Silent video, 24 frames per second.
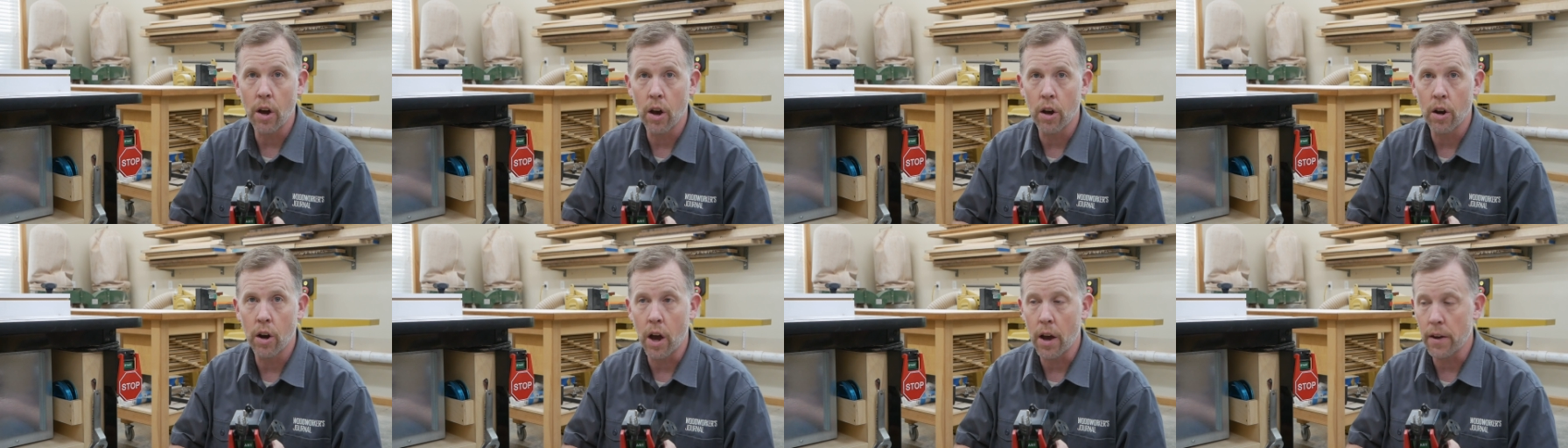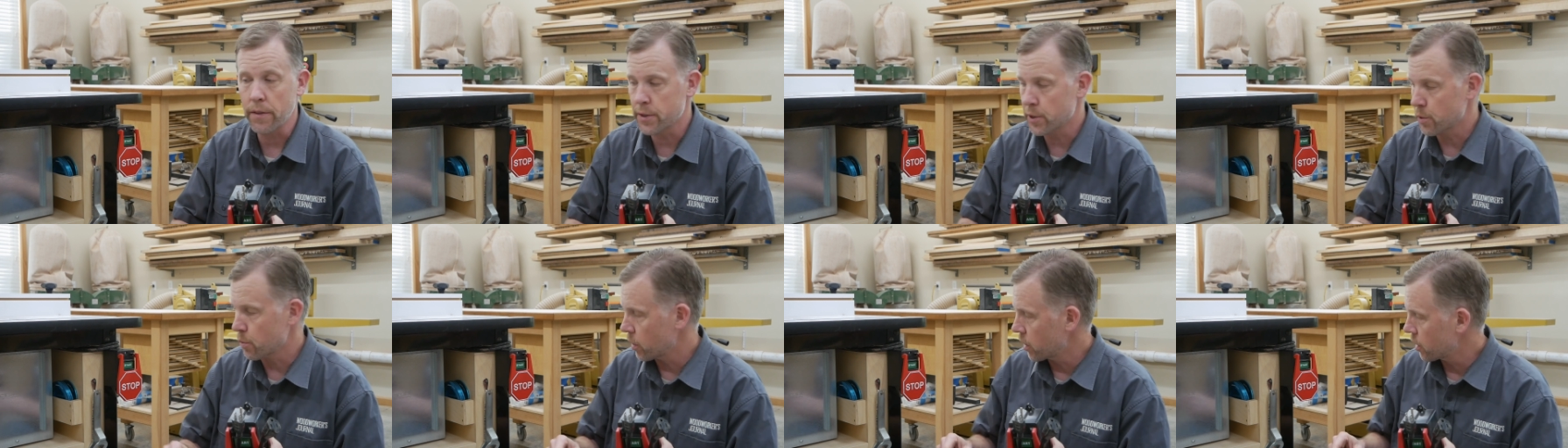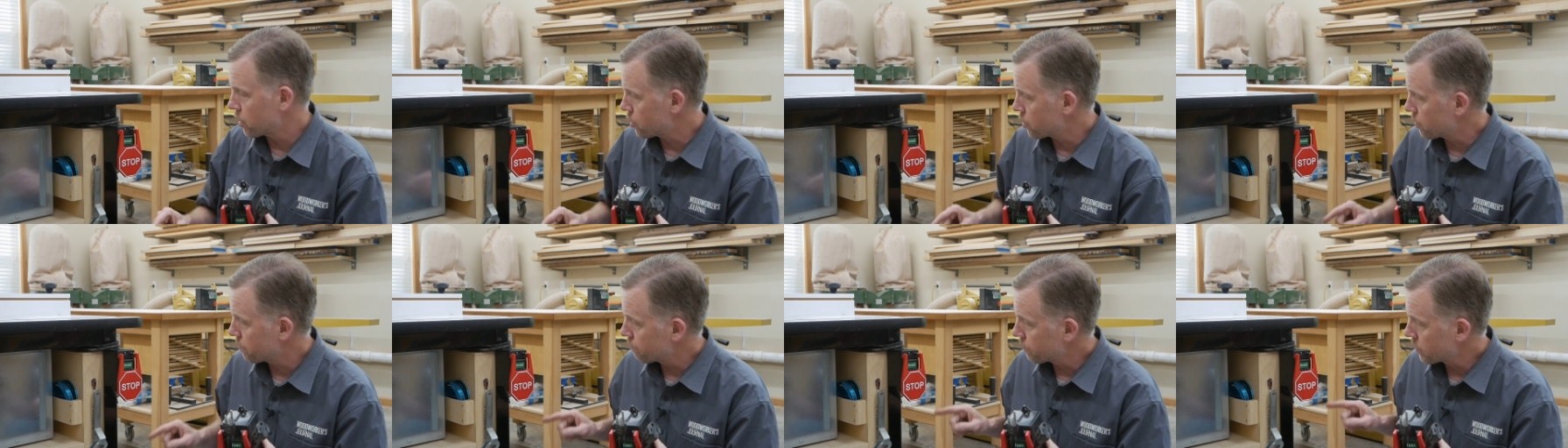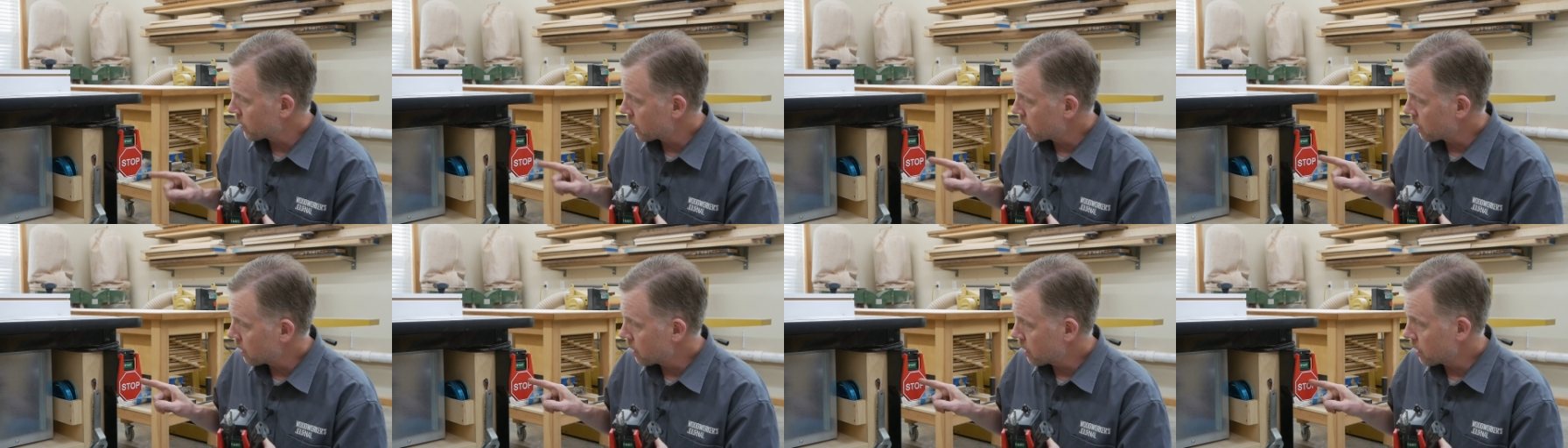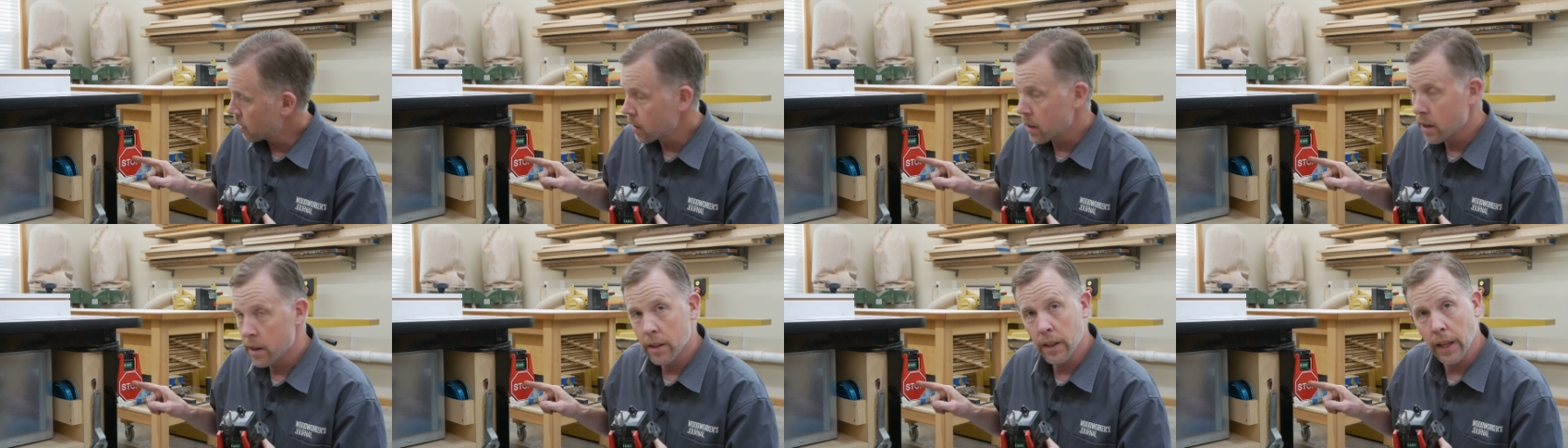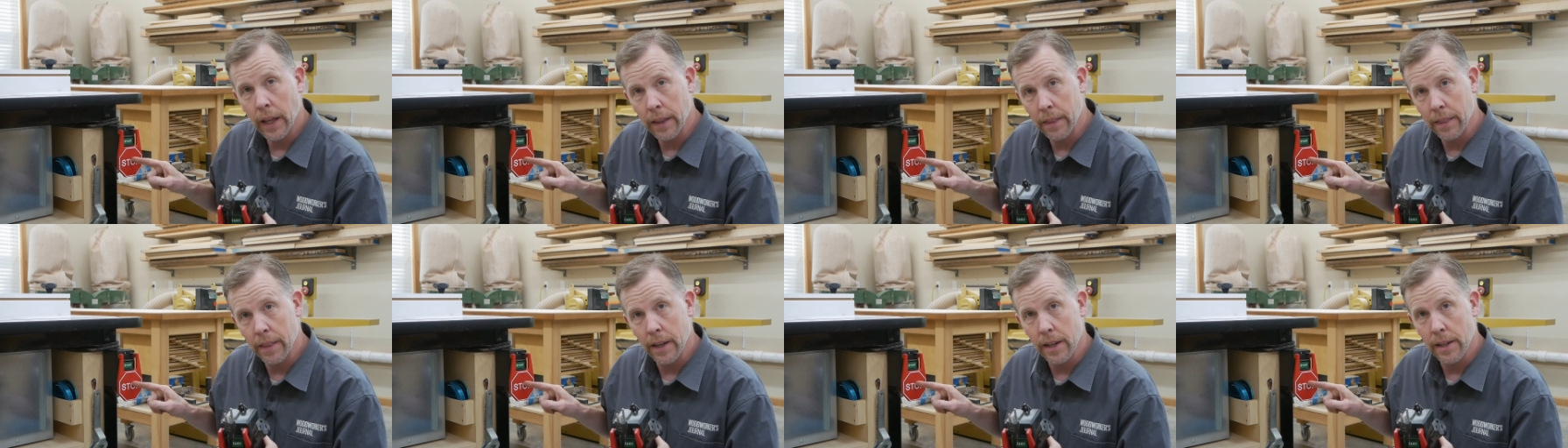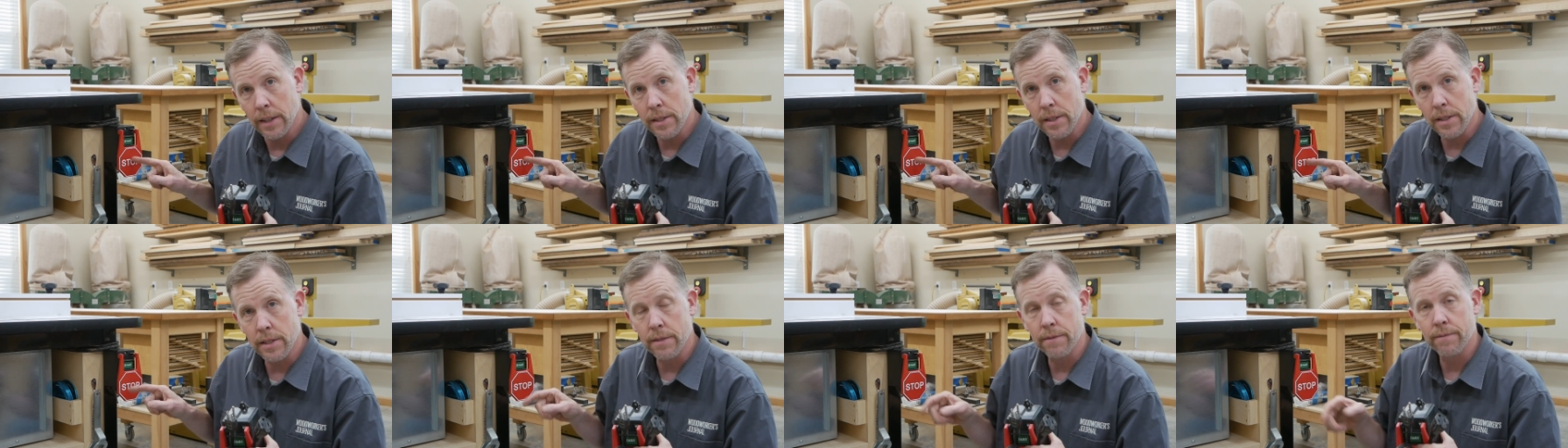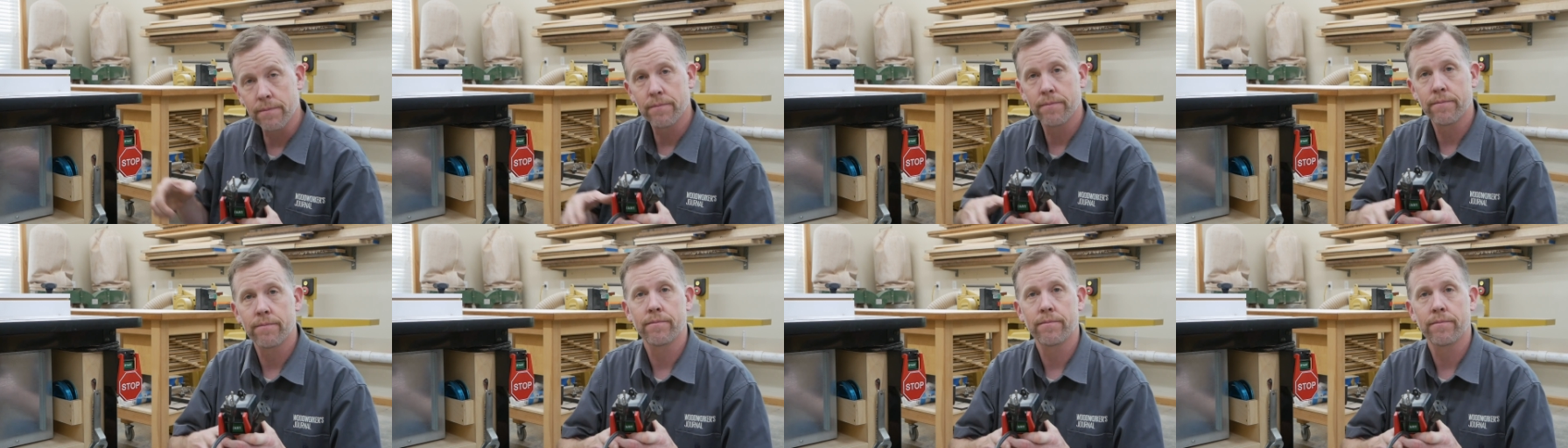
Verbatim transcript: on off switch, like this.